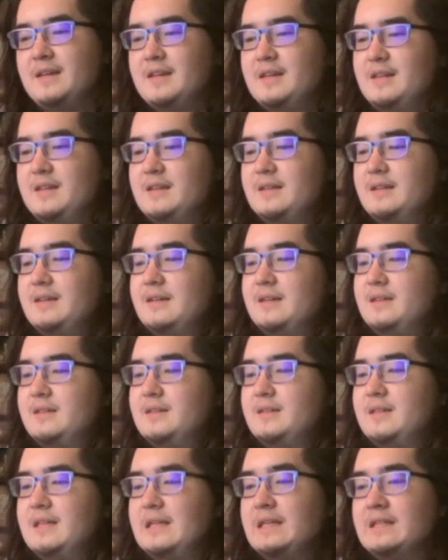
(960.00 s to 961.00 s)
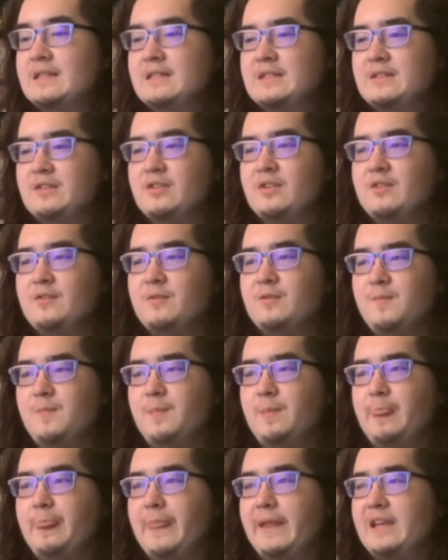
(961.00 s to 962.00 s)
in Eden Zero,
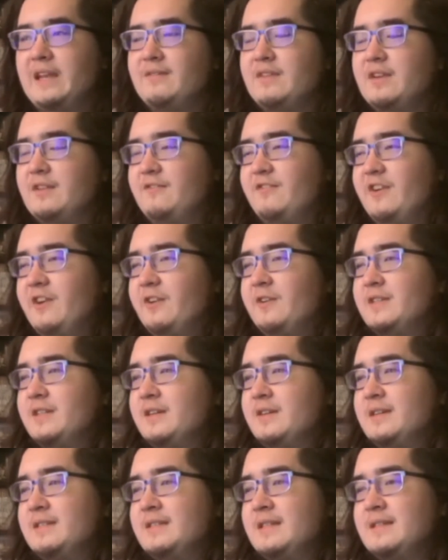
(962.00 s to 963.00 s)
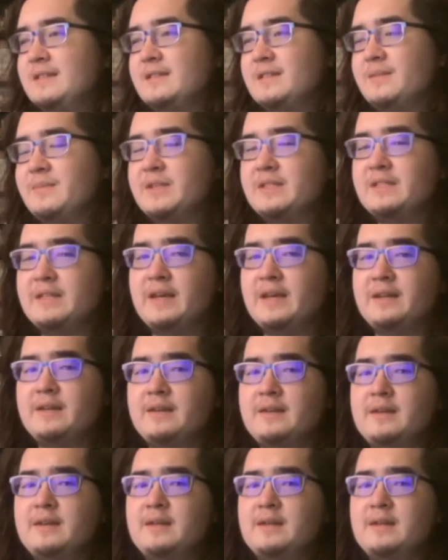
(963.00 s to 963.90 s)
and even in Fairy Tail, I think someone said.